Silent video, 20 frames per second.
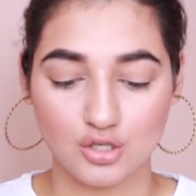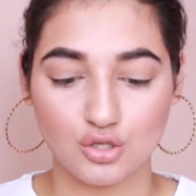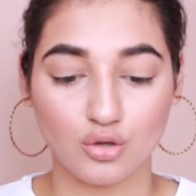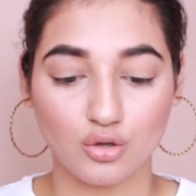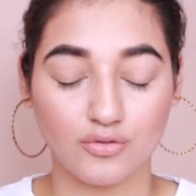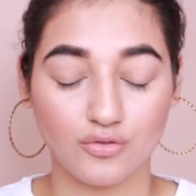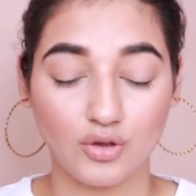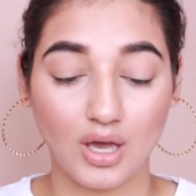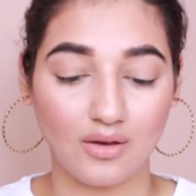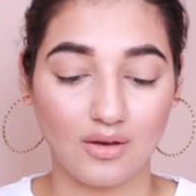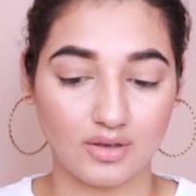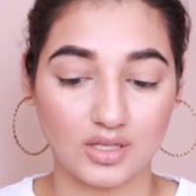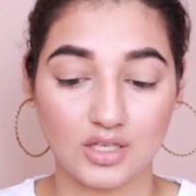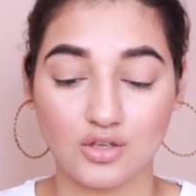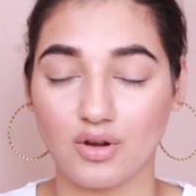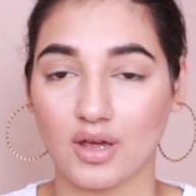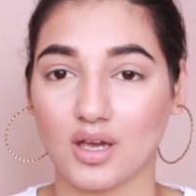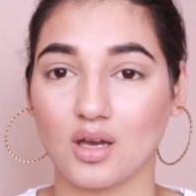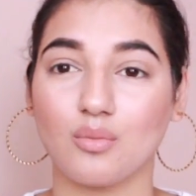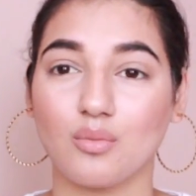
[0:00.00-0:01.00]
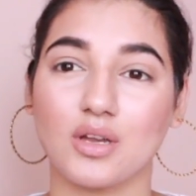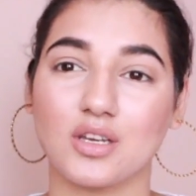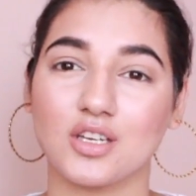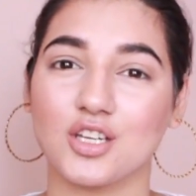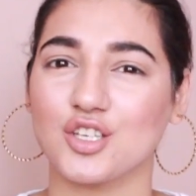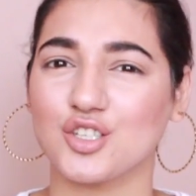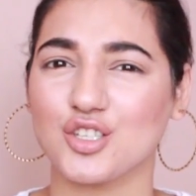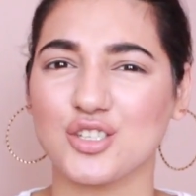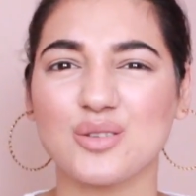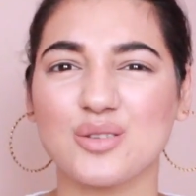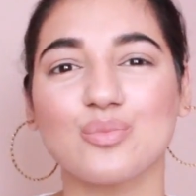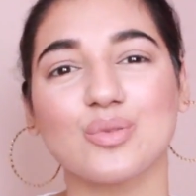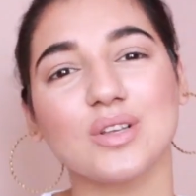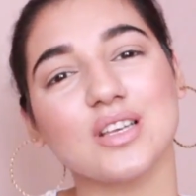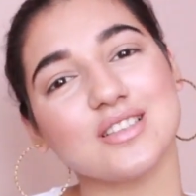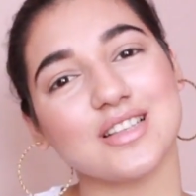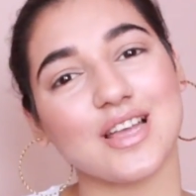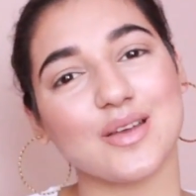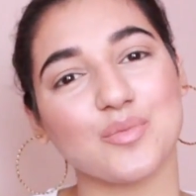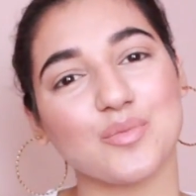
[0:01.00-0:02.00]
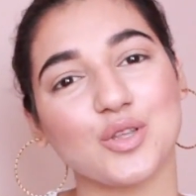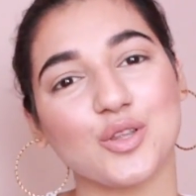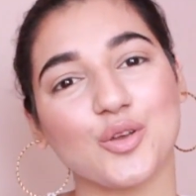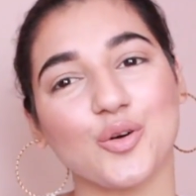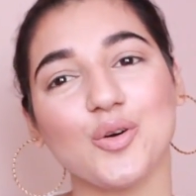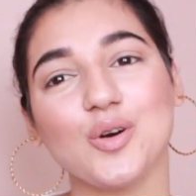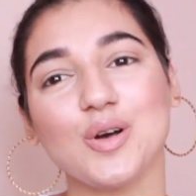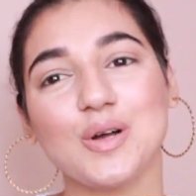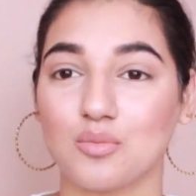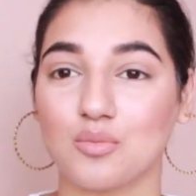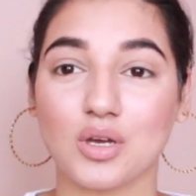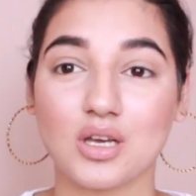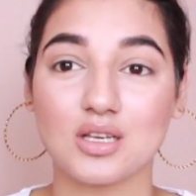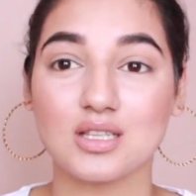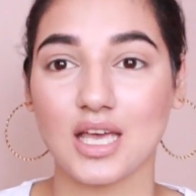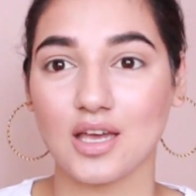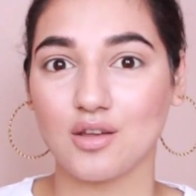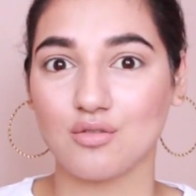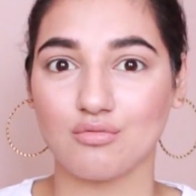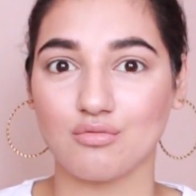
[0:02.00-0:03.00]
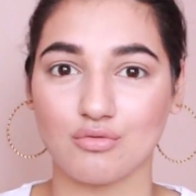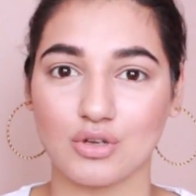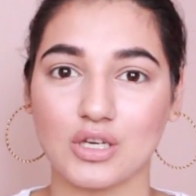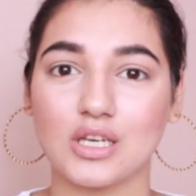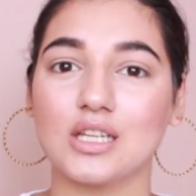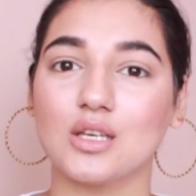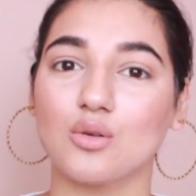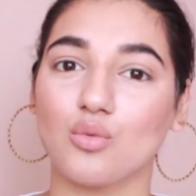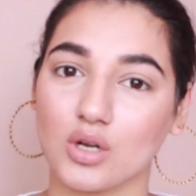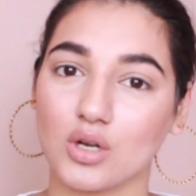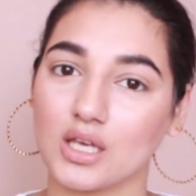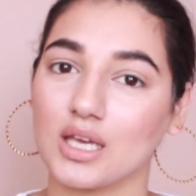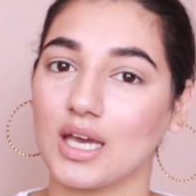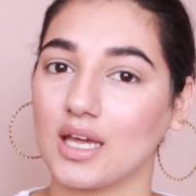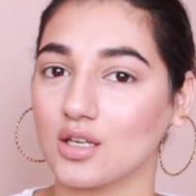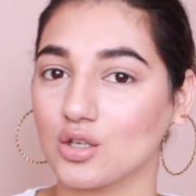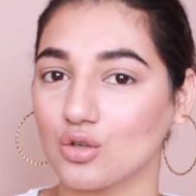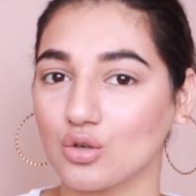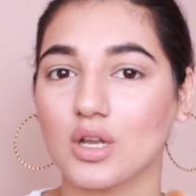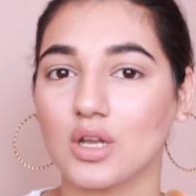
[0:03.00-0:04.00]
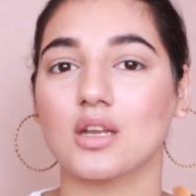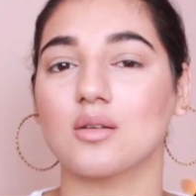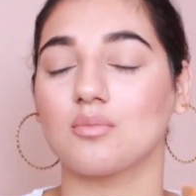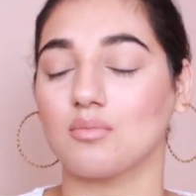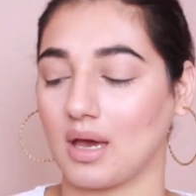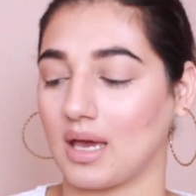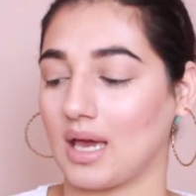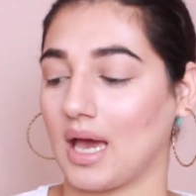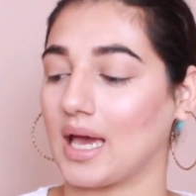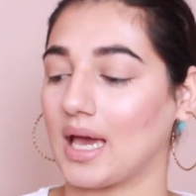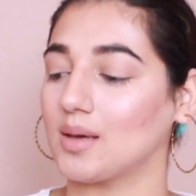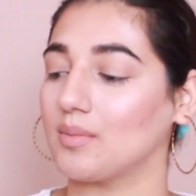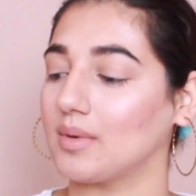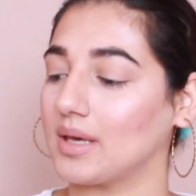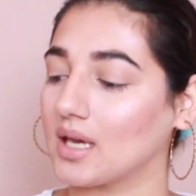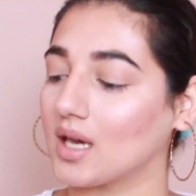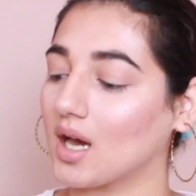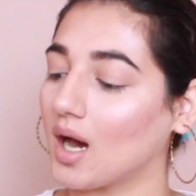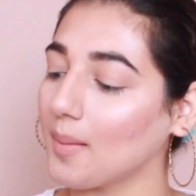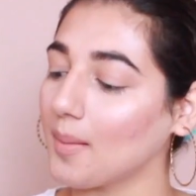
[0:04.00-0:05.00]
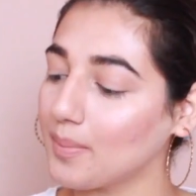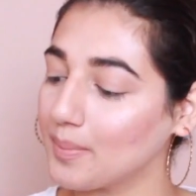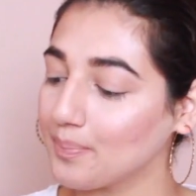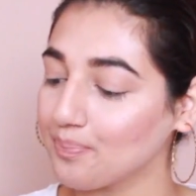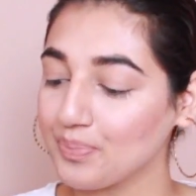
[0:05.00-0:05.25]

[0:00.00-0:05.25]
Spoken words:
So if you have any recommendations, please let me know, because I really want to get good at my eye makeup.